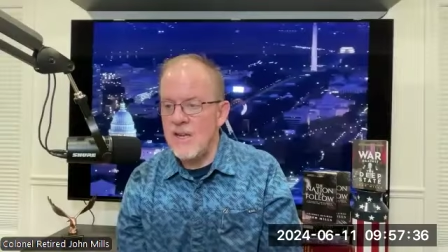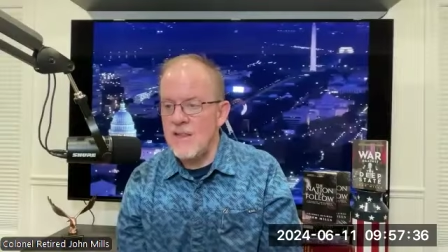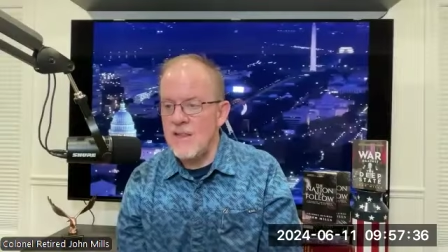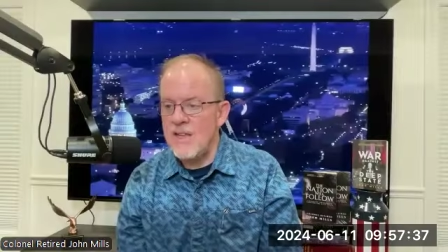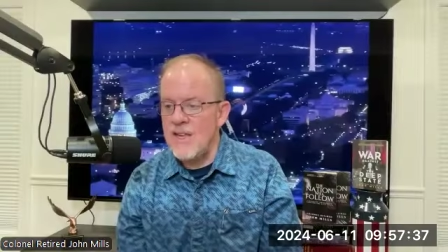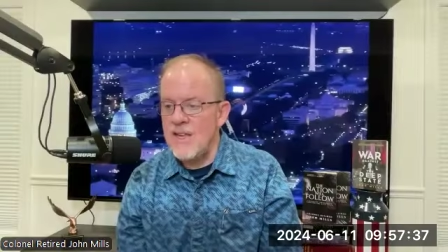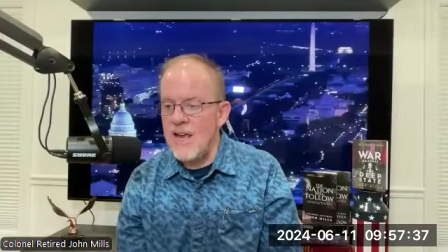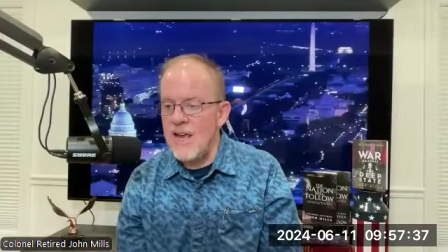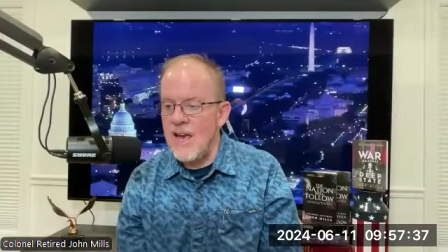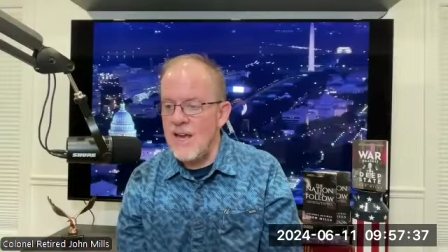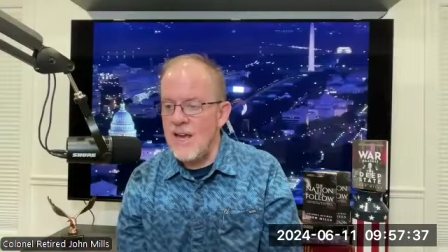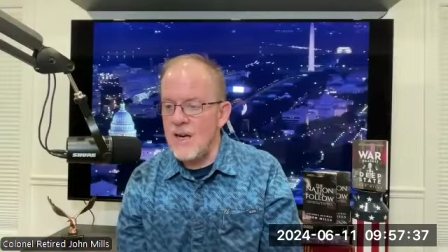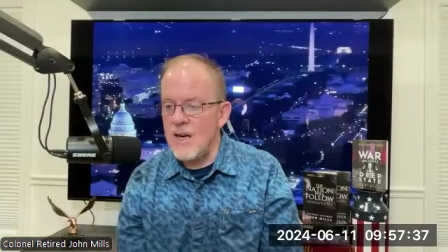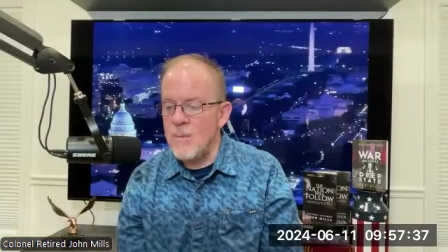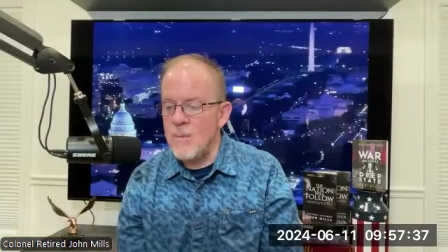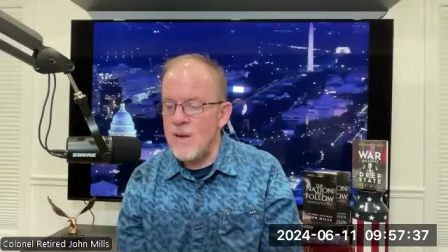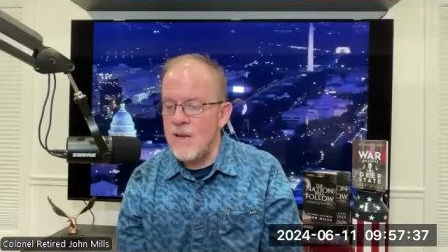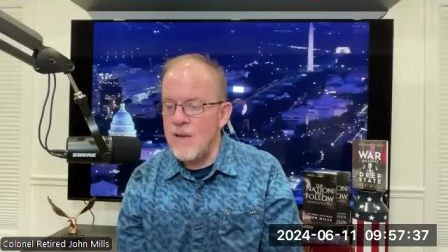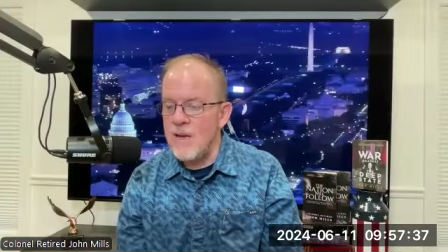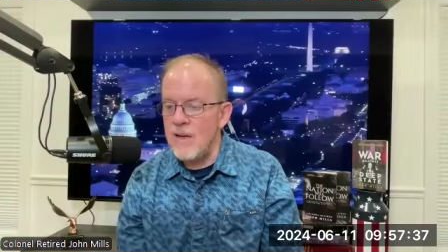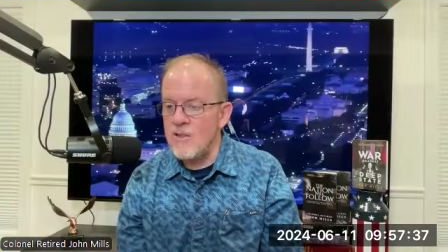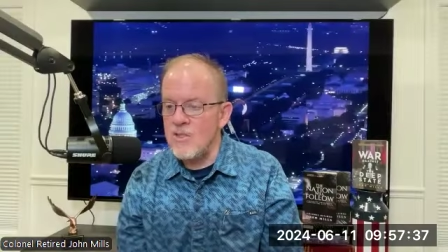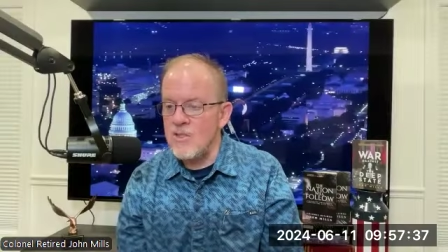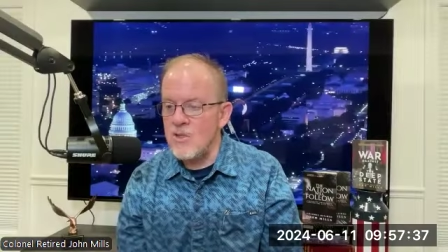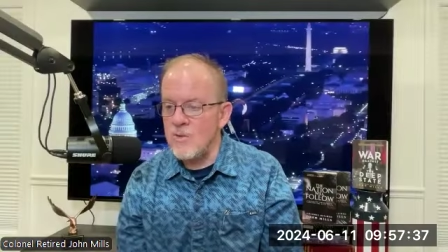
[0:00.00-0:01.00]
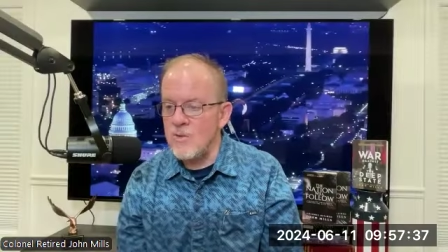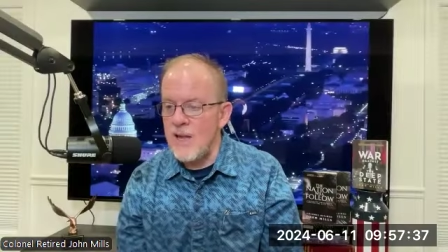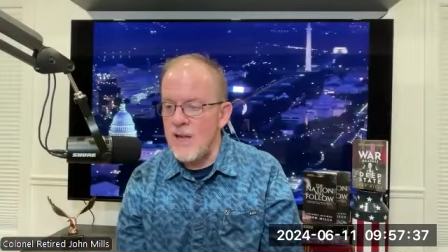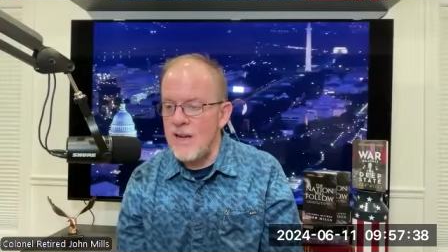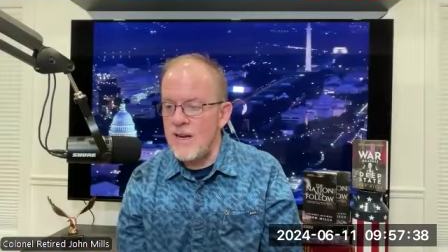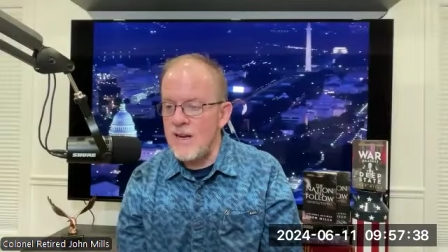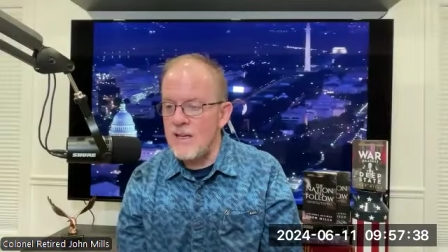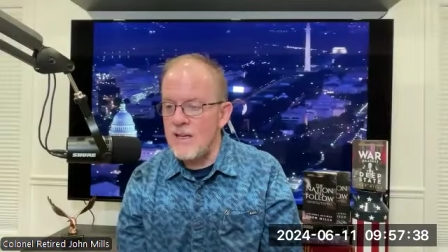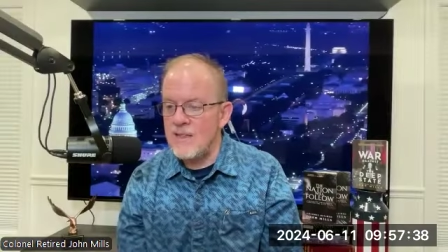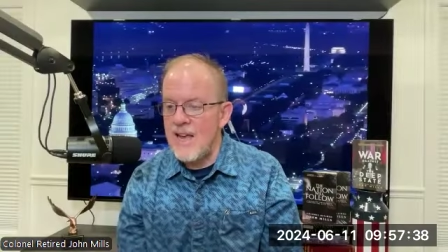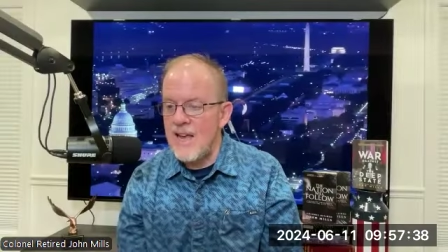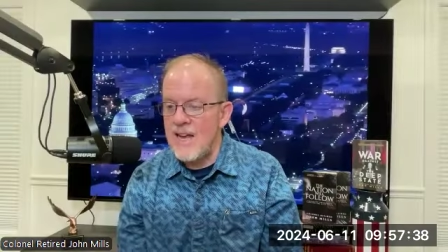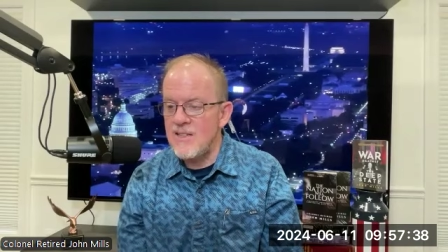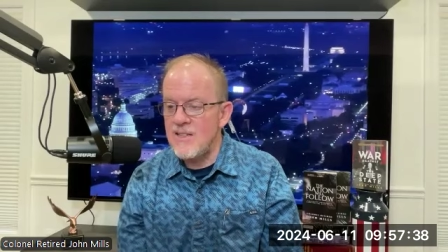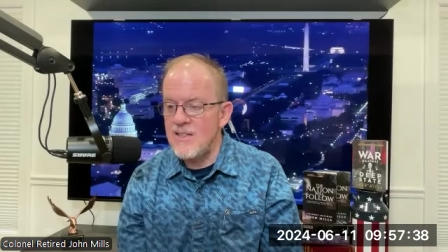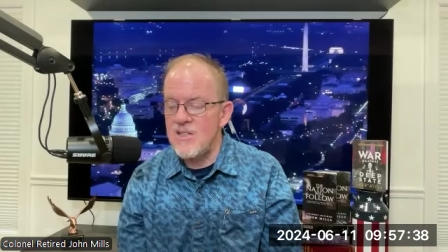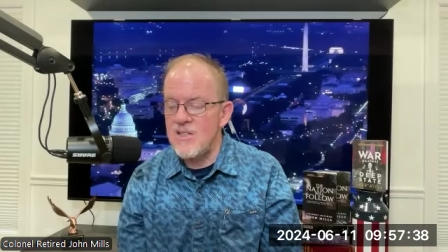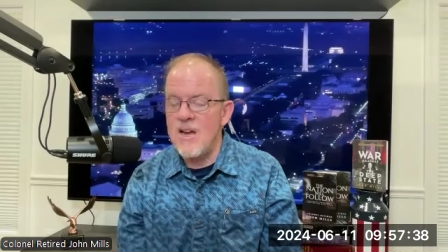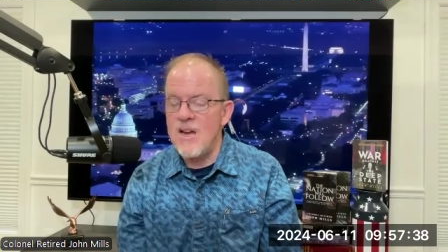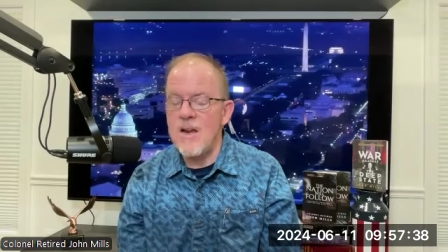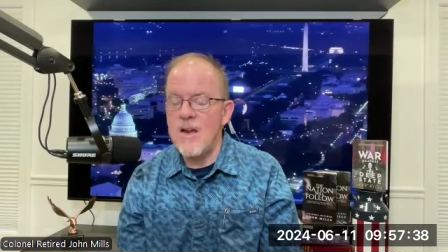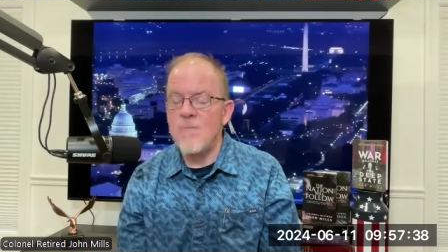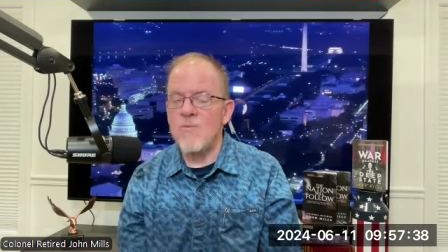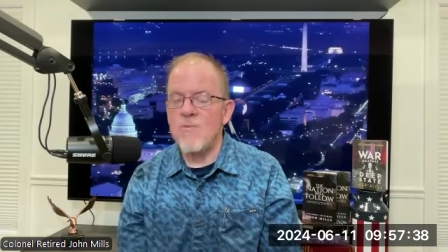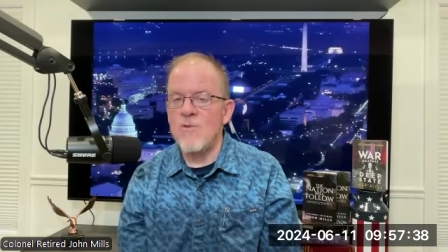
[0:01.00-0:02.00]
the enemy. So that and at that
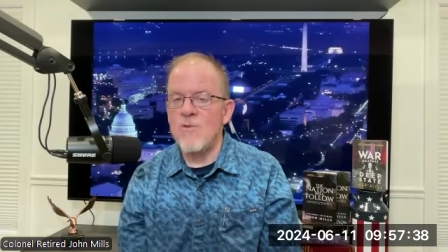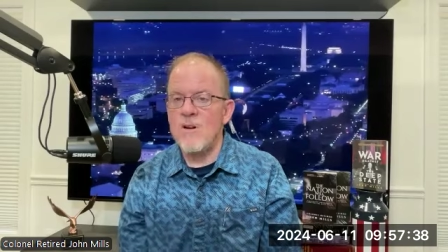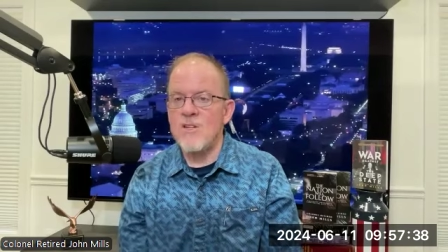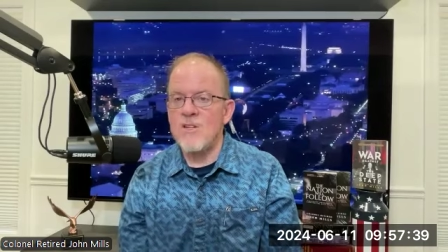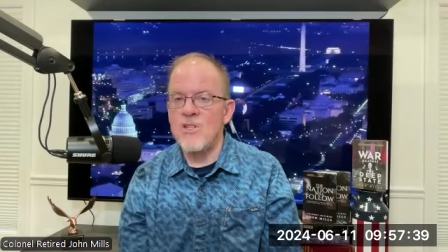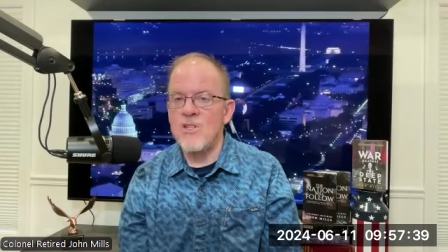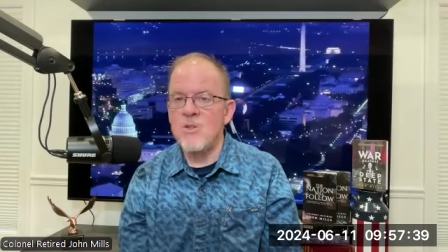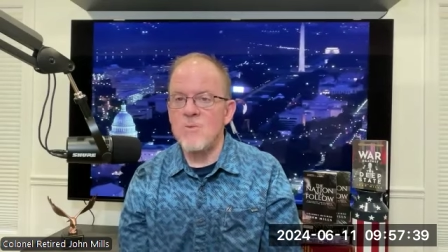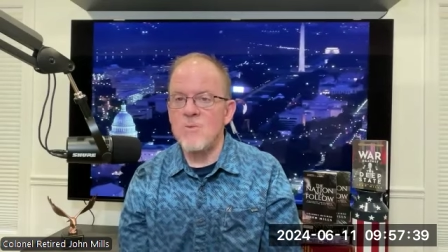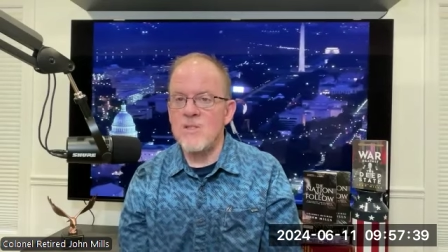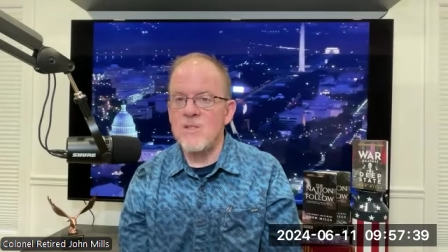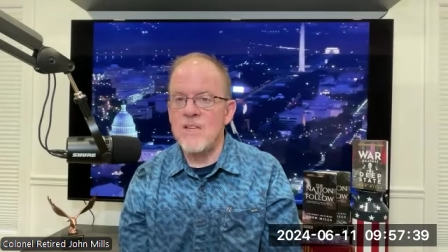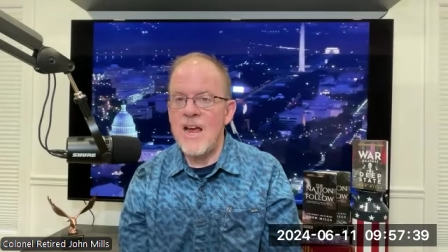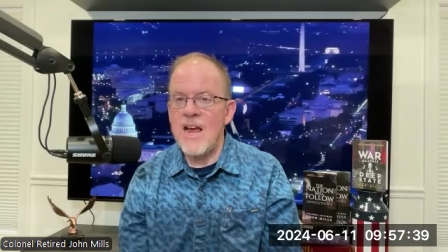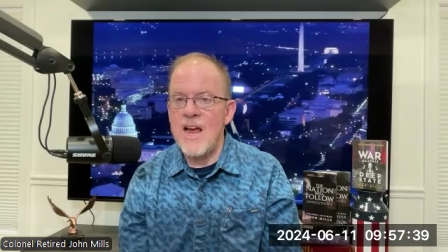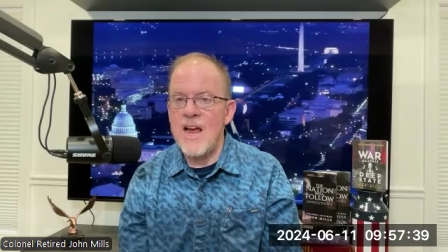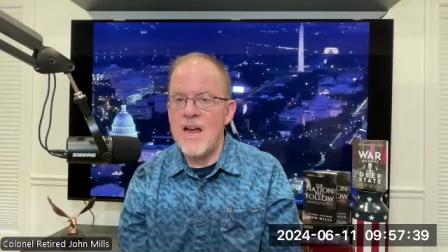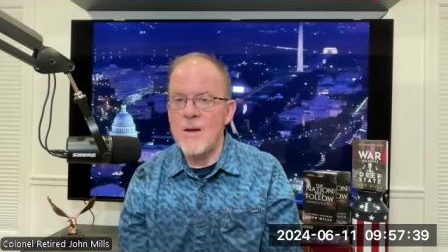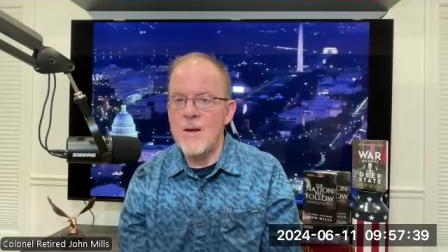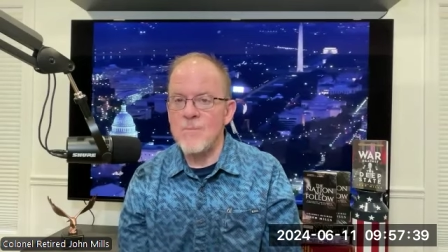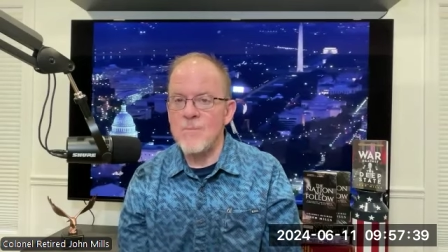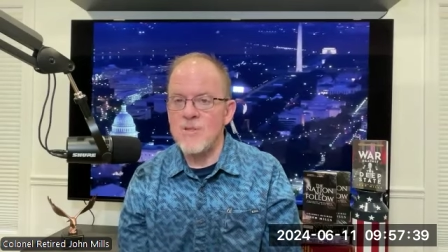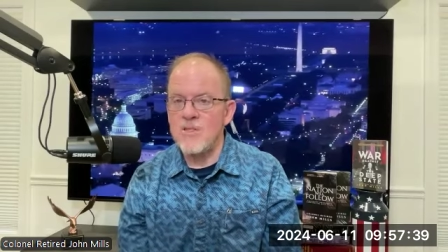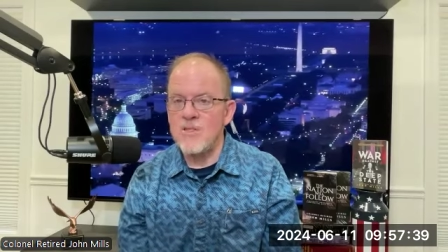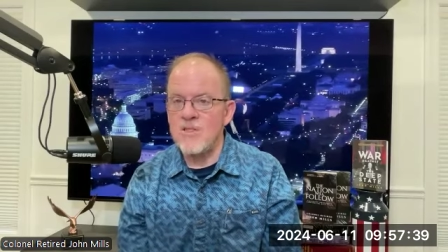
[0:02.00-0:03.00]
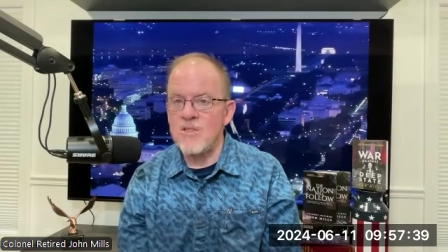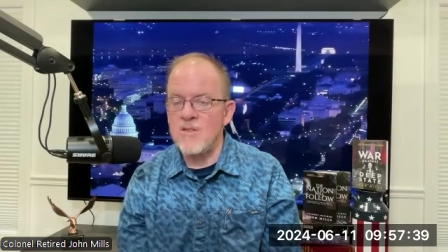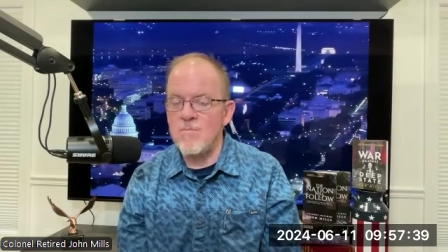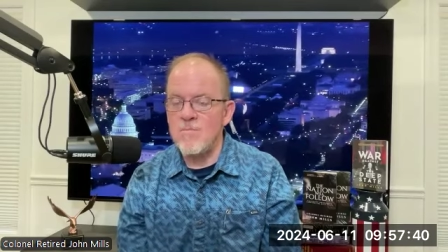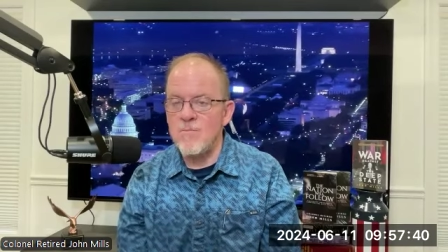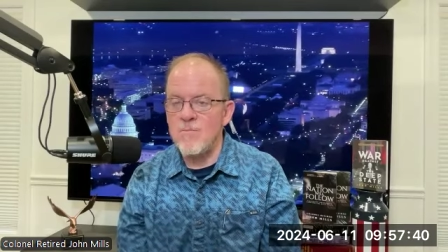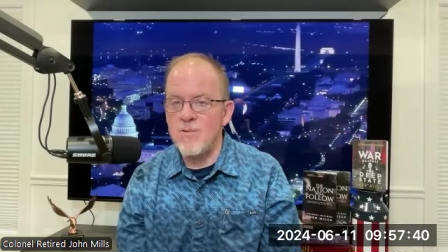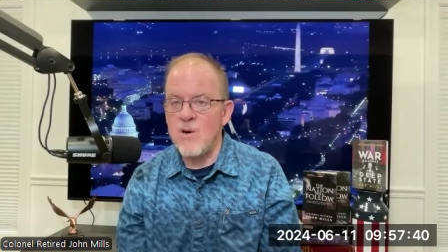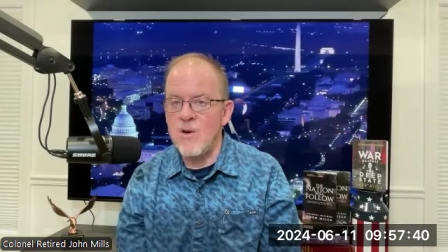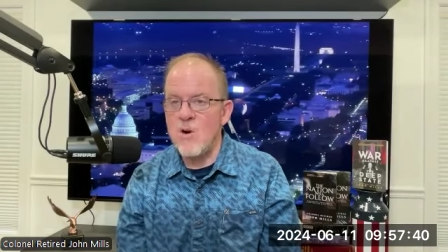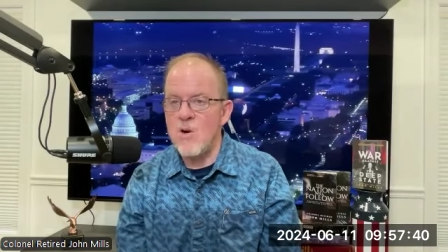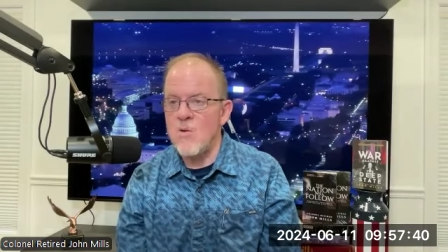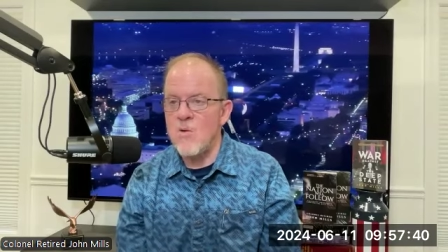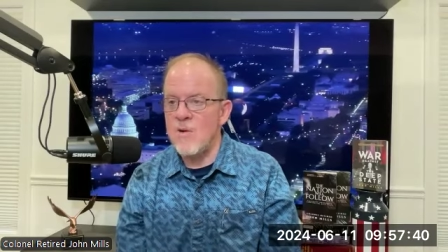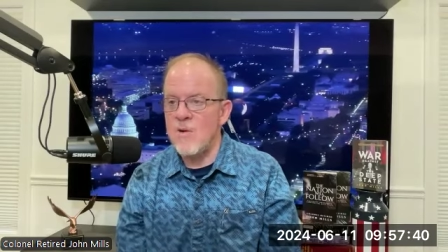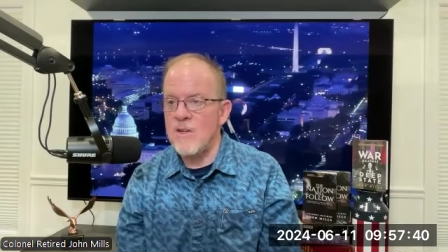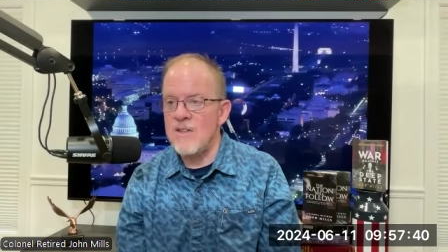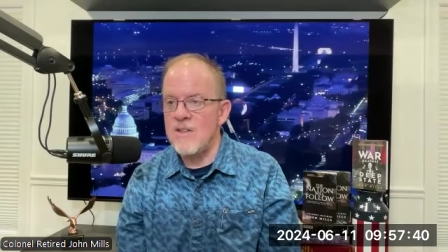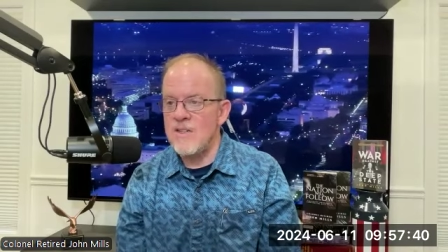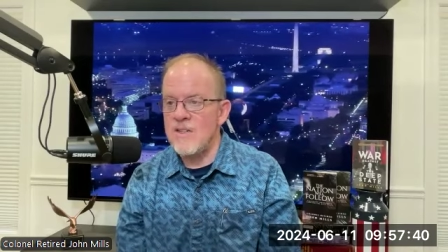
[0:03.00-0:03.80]
time, Russia was absolutely broke,